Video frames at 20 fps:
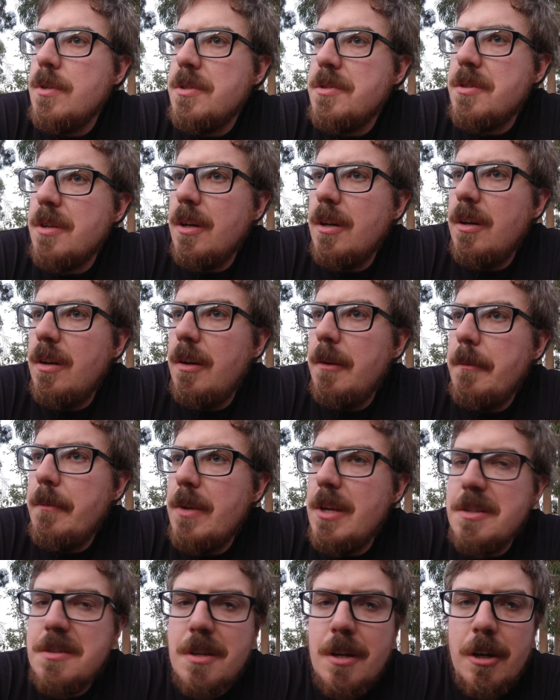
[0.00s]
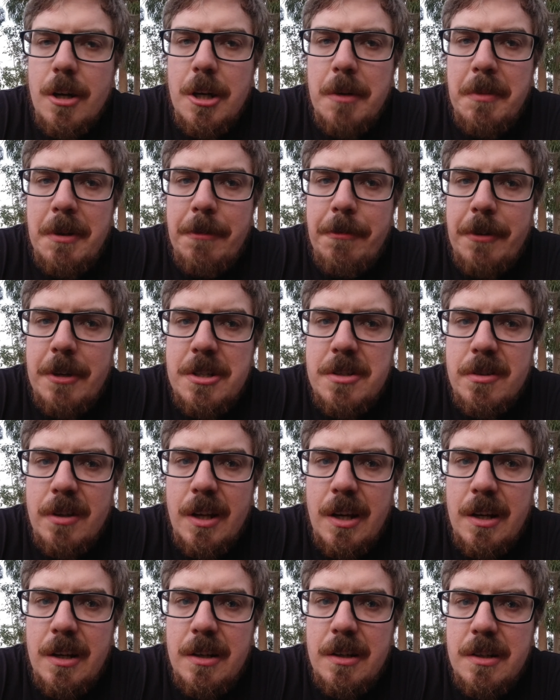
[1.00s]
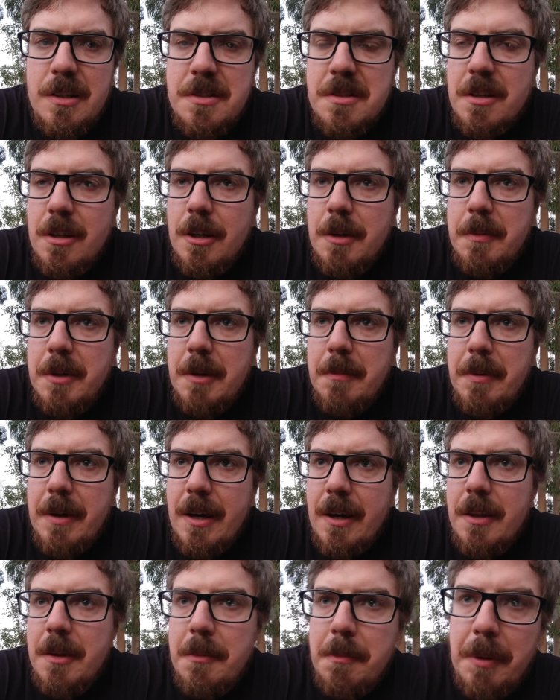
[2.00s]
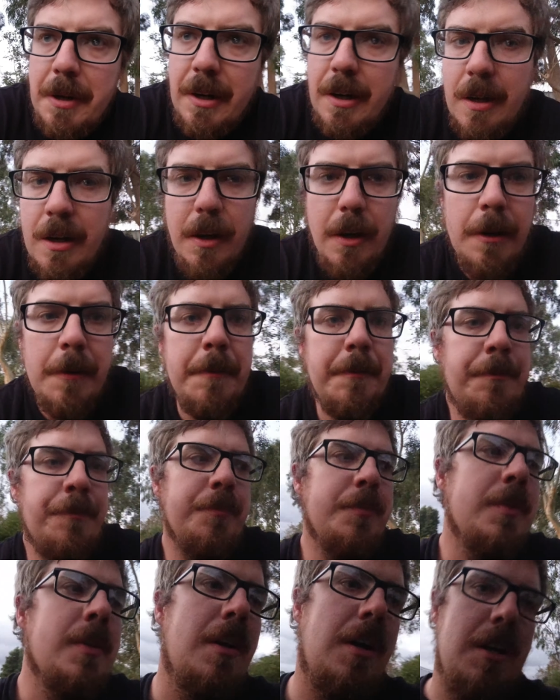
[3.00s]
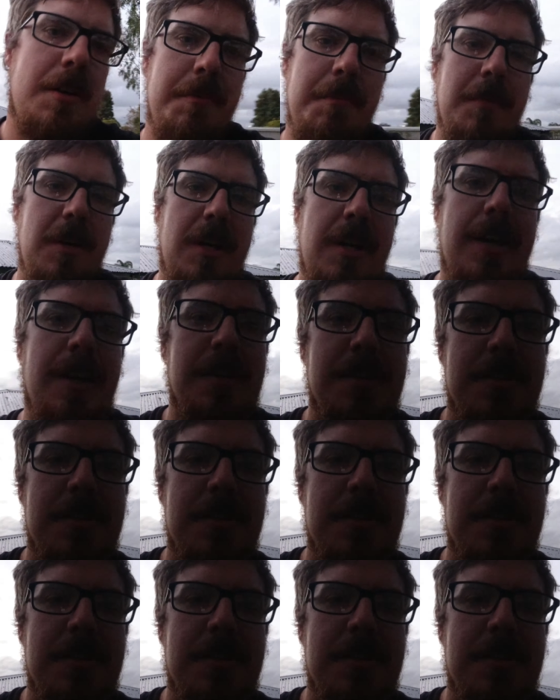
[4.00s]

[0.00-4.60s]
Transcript: So it's not going to be fish related, it's going to be about the baja. I might